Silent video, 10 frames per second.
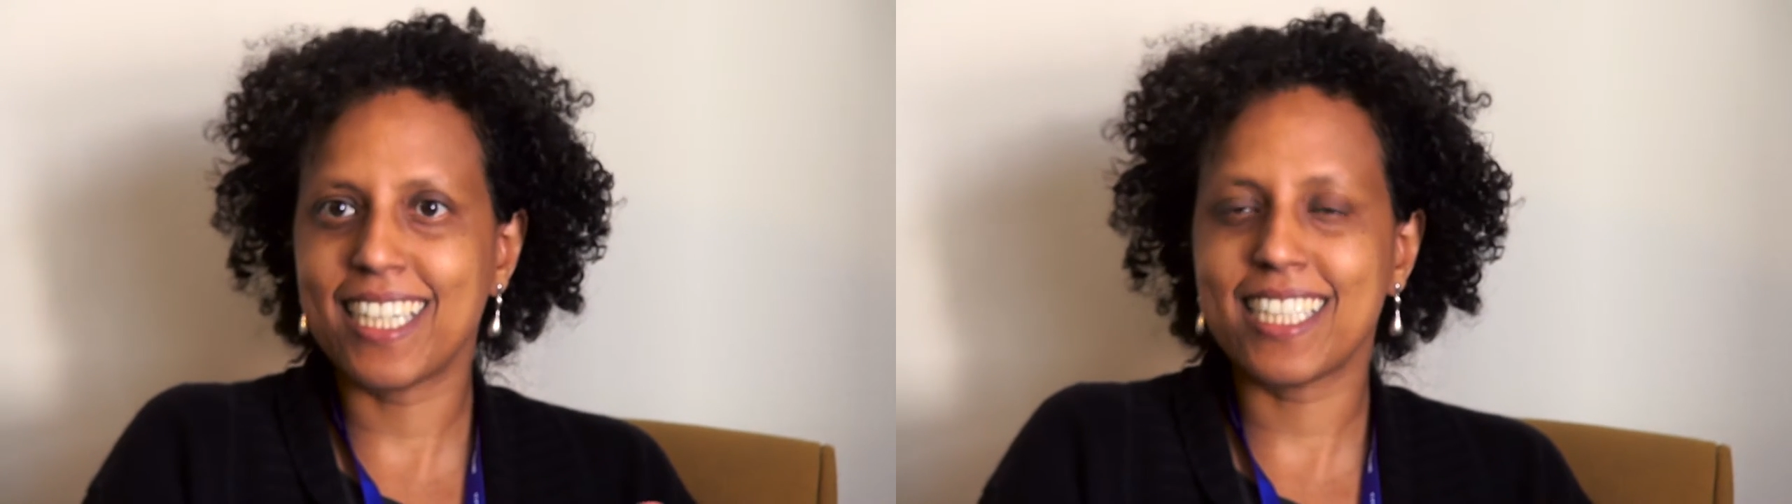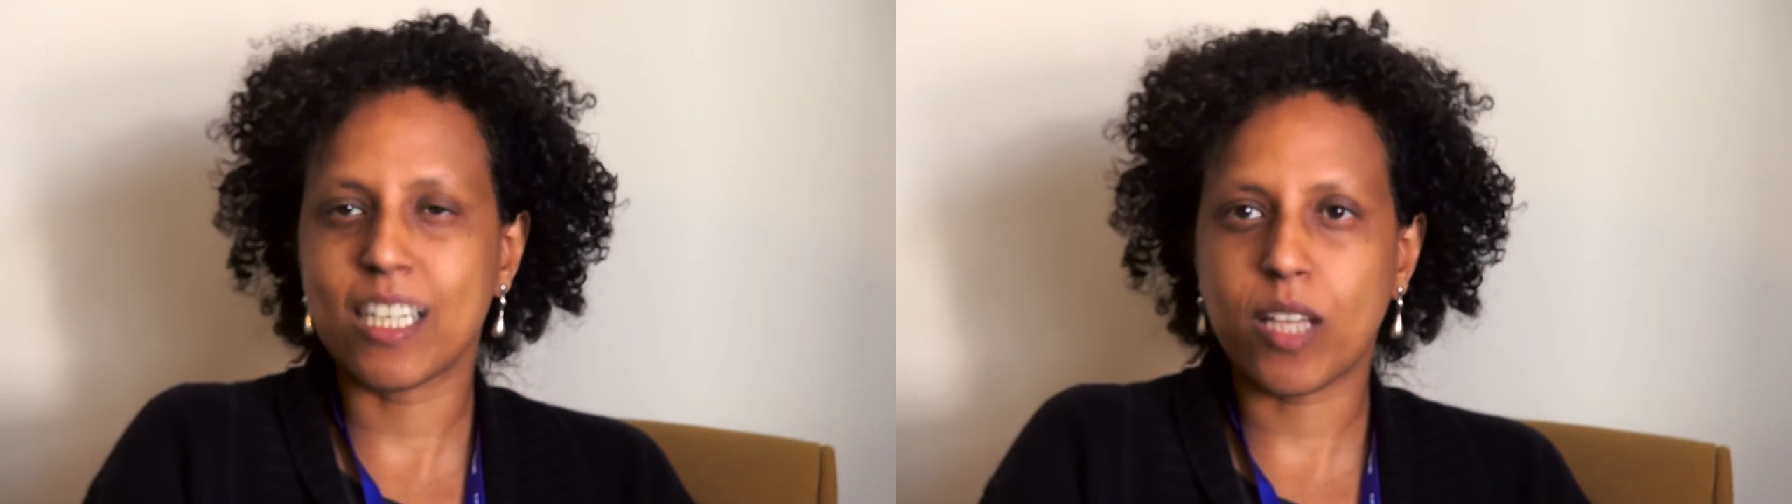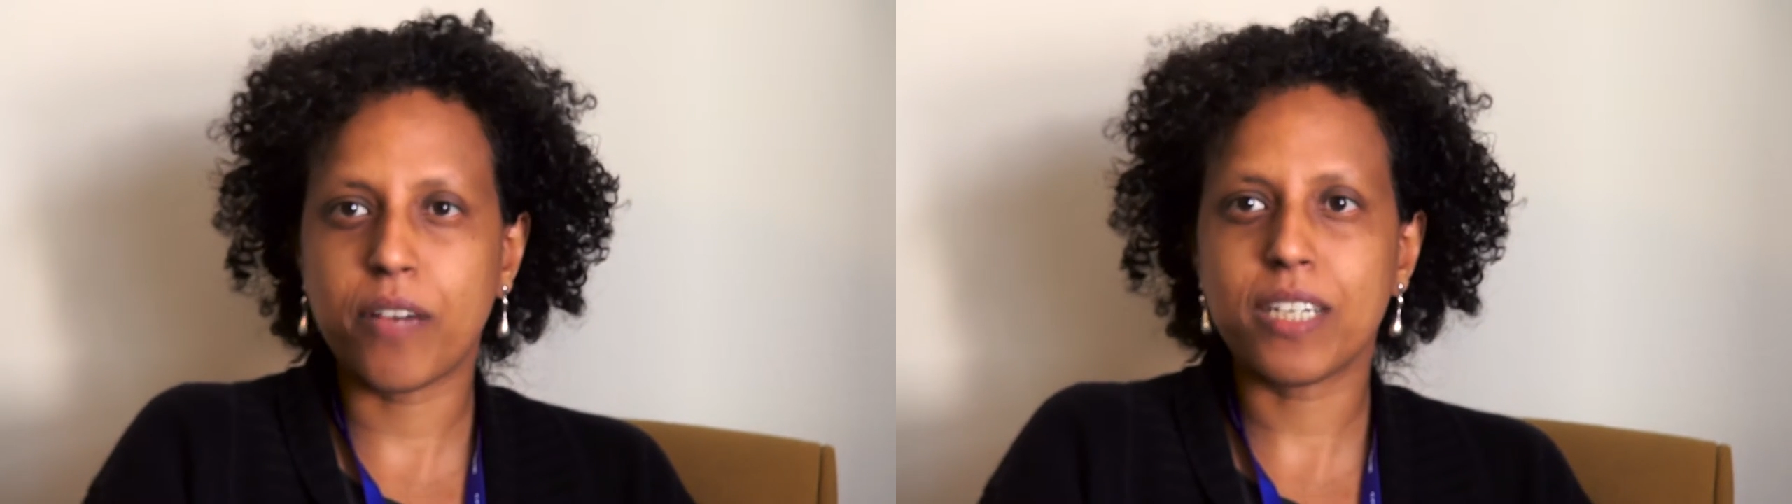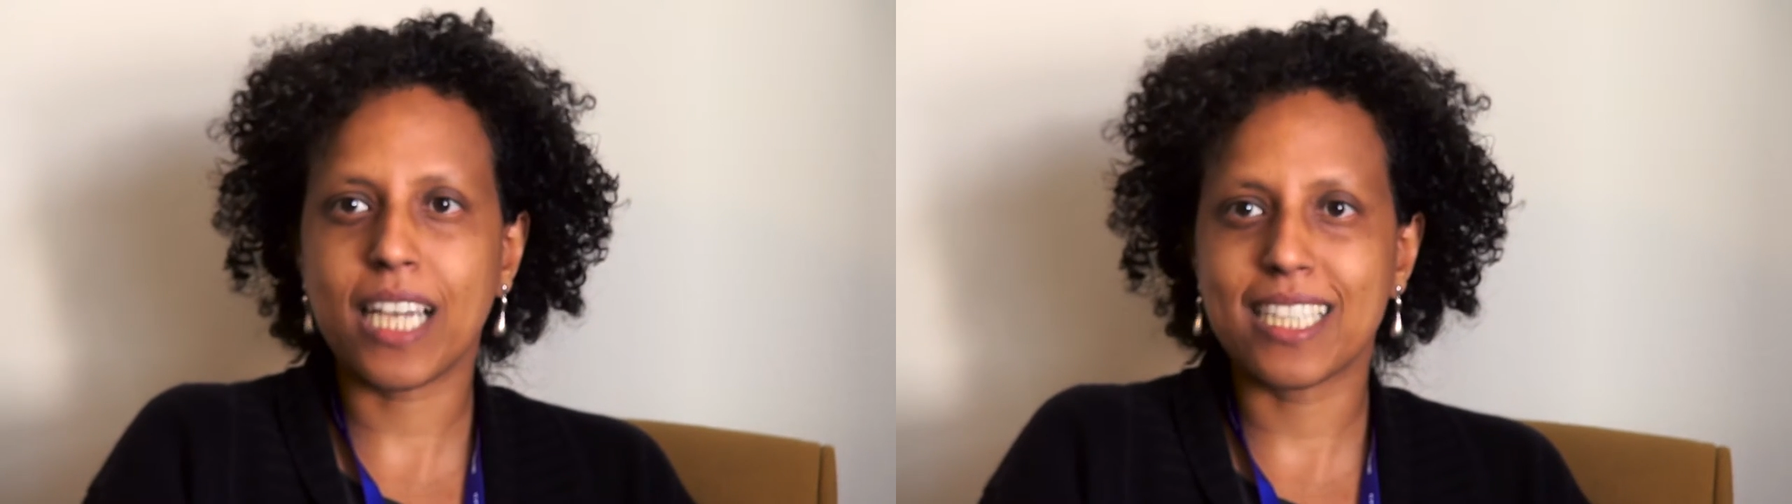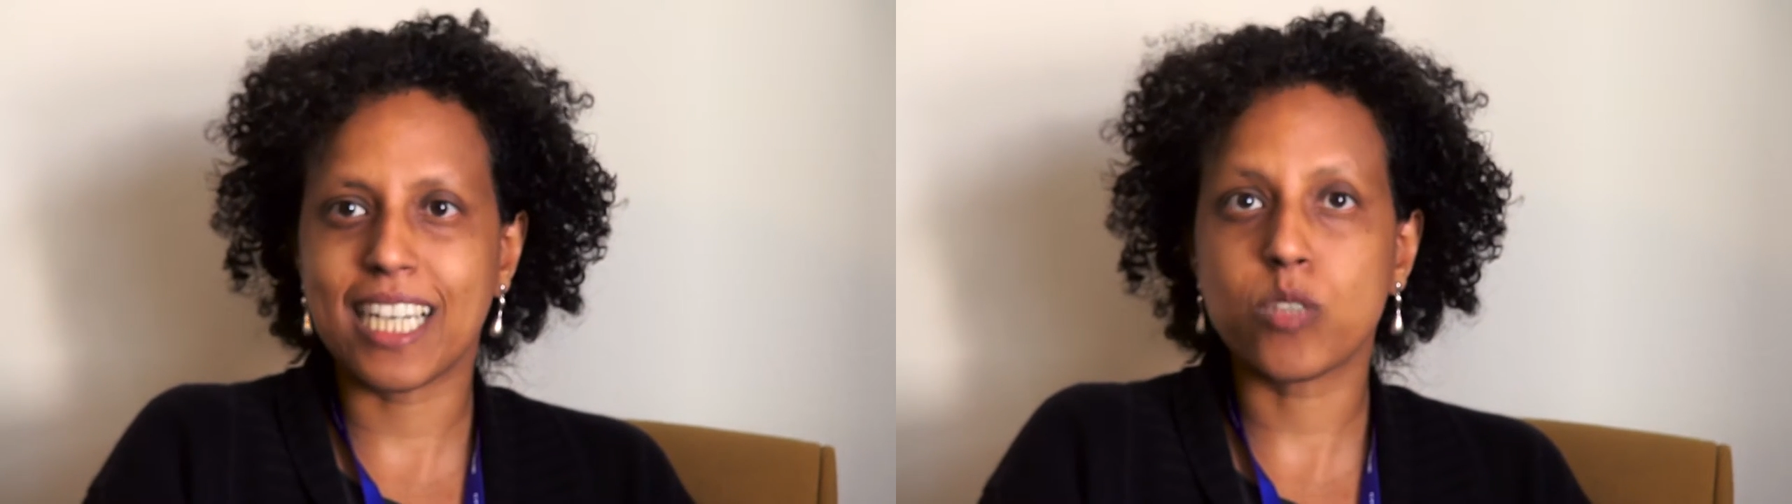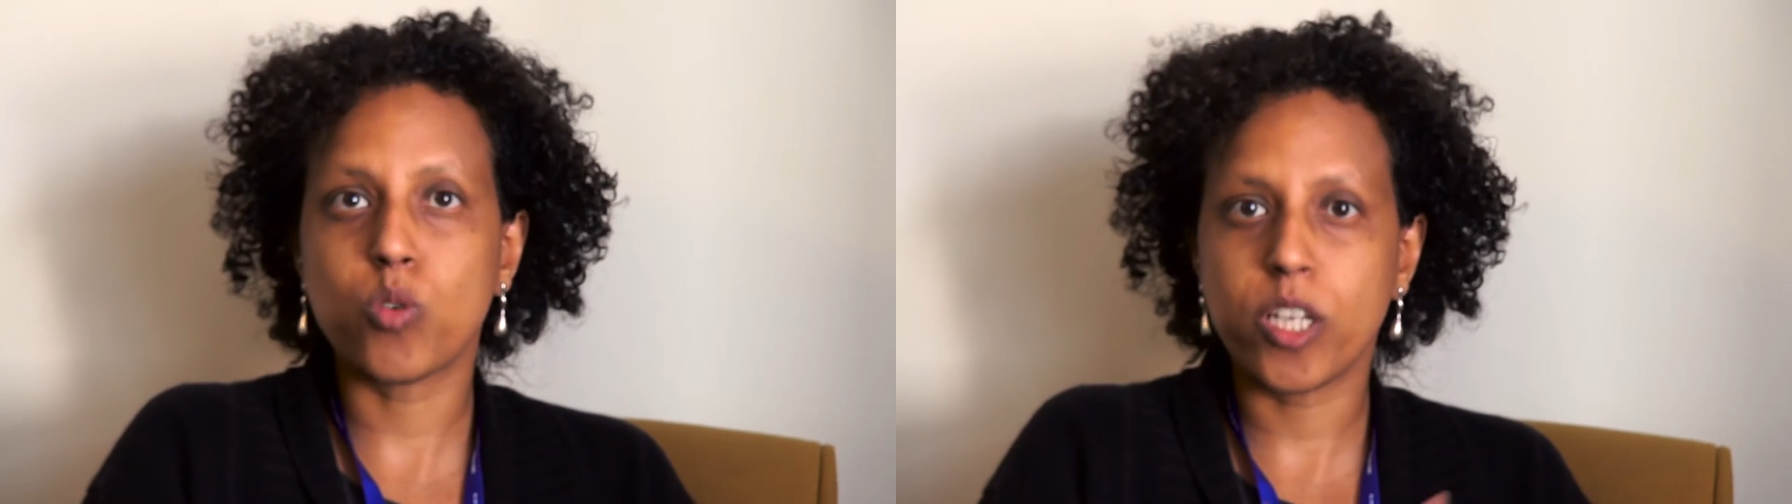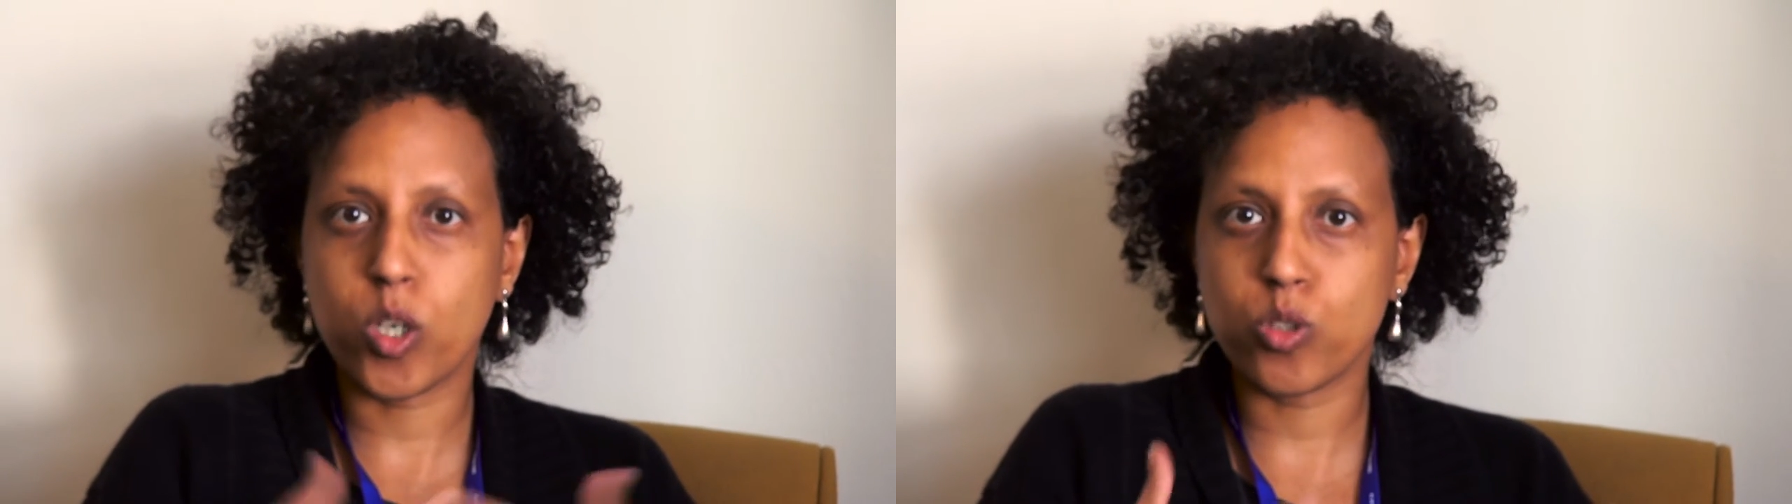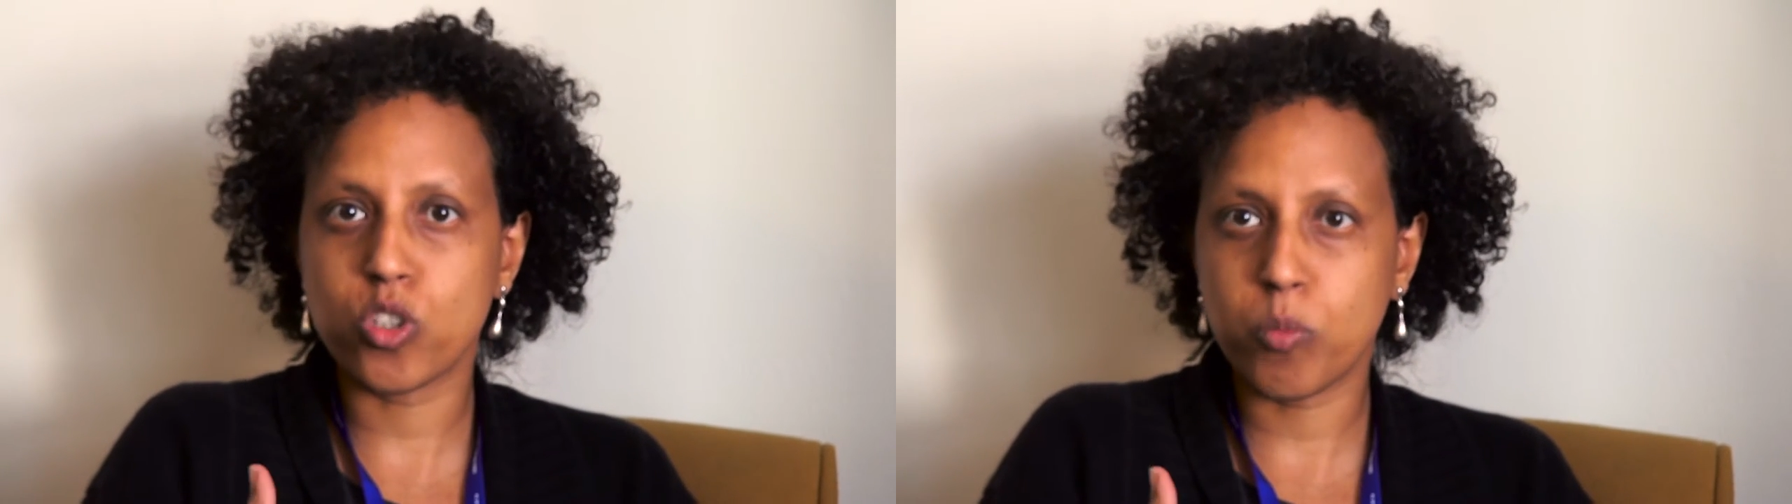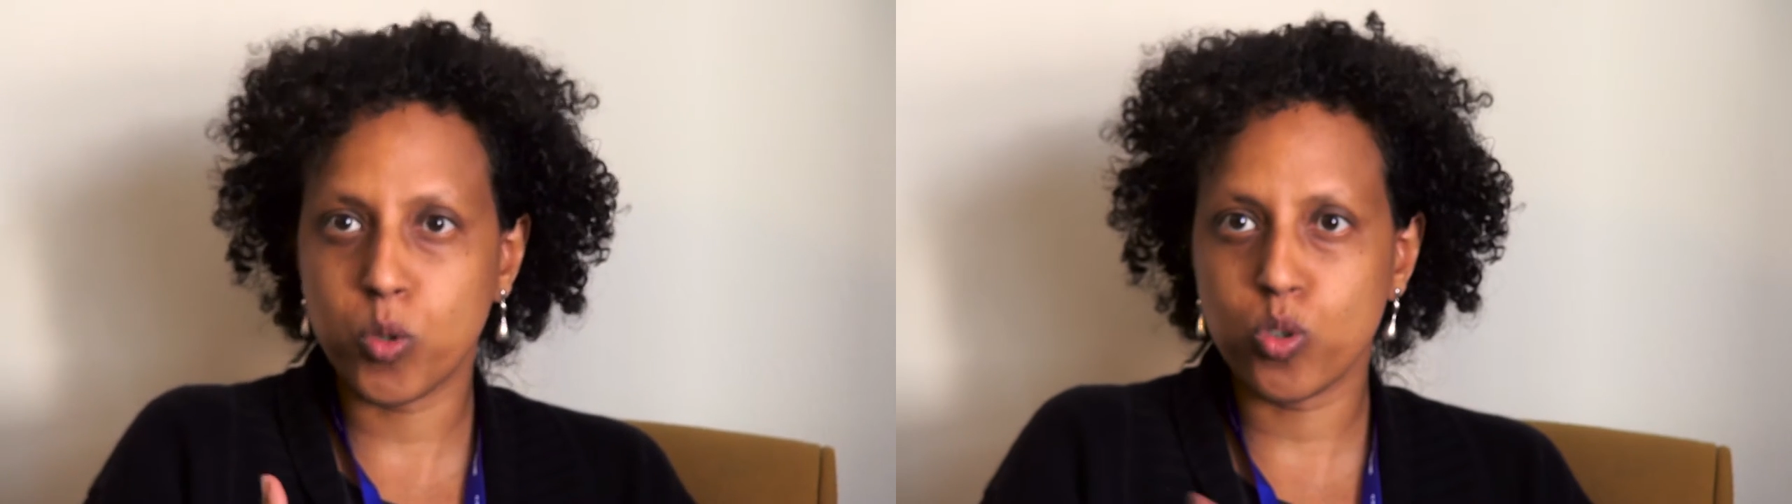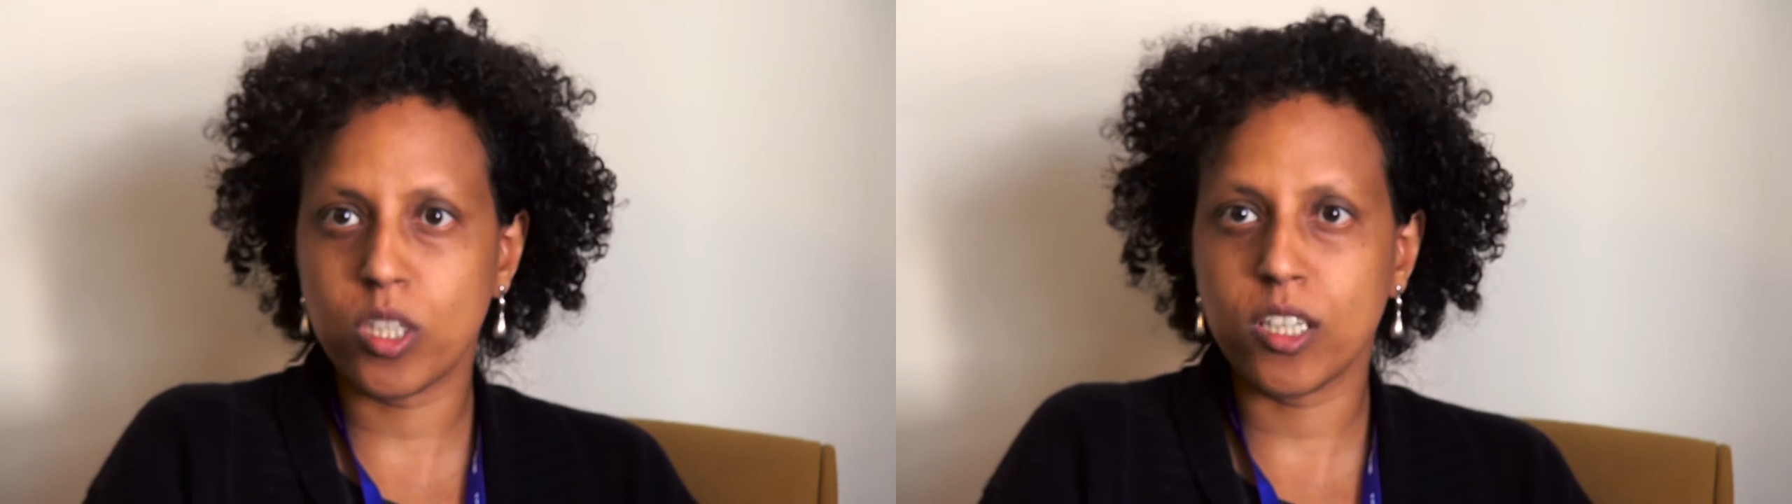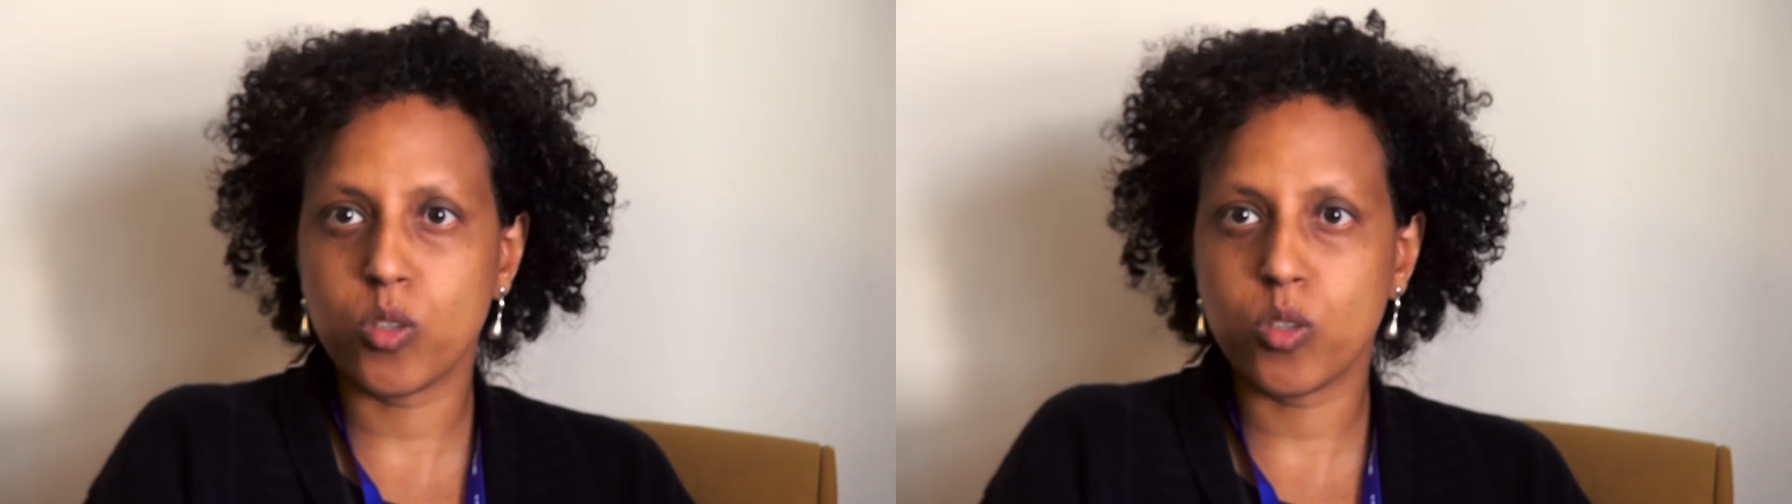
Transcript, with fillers: South Africa is actually contributing